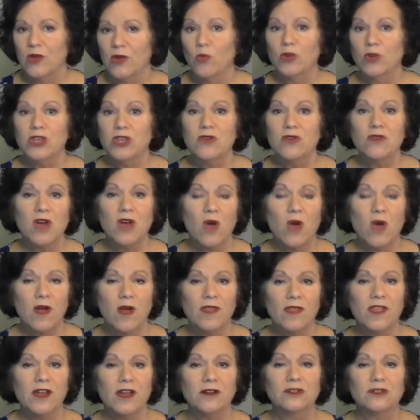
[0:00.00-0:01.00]
When you go on
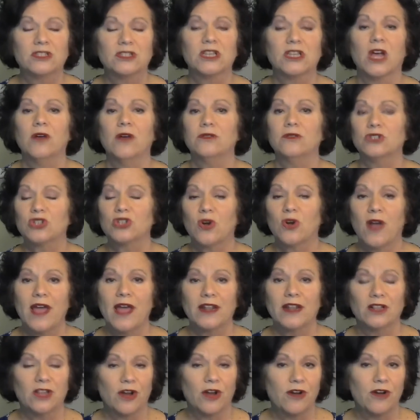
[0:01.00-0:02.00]
there, don't try
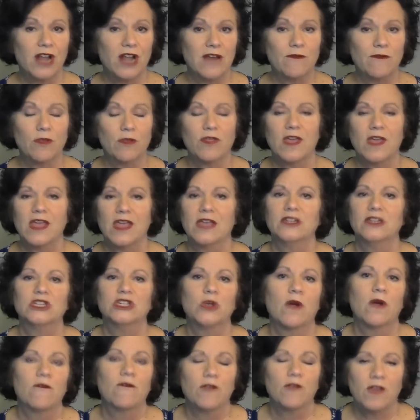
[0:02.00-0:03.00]
to learn everything and do
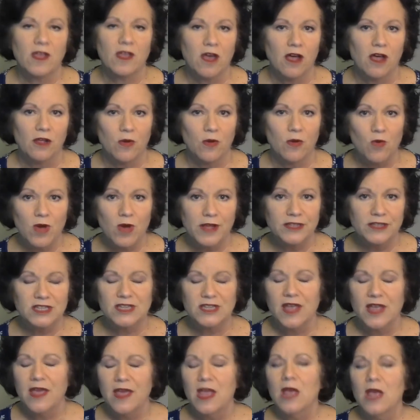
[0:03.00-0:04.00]
everything all at
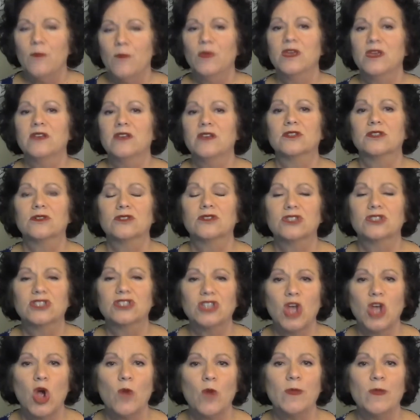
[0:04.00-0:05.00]
once, because there's
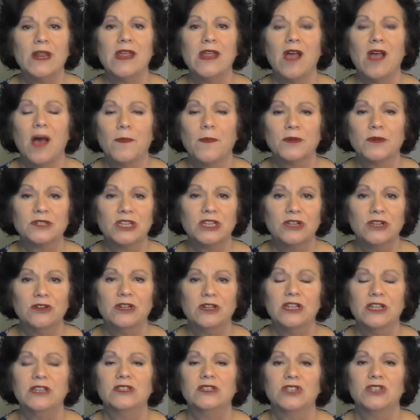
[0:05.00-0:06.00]
so many
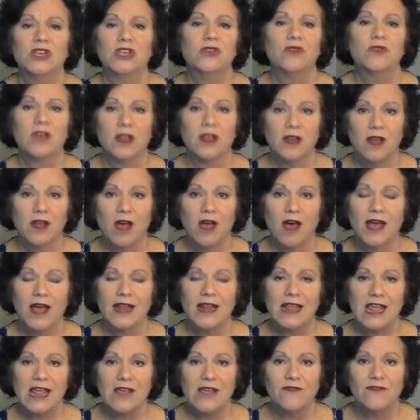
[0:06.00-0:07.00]
opportunities that you cannot
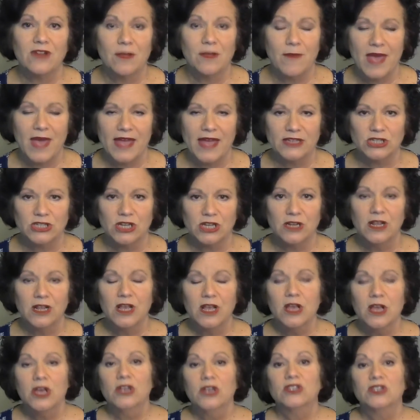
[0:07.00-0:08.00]
even imagine.
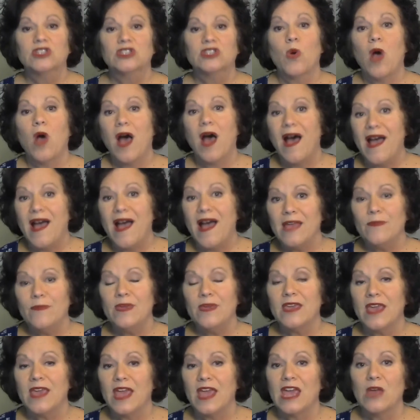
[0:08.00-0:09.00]
So I
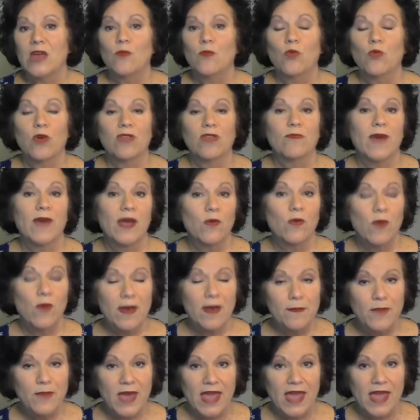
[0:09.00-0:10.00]
began with my
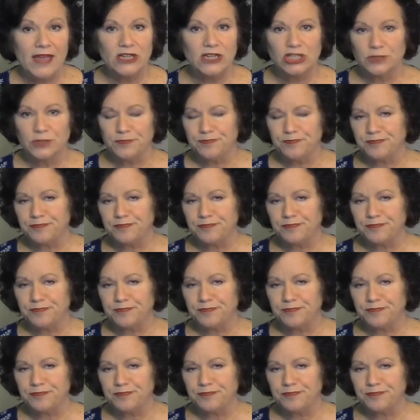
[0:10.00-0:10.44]
web page.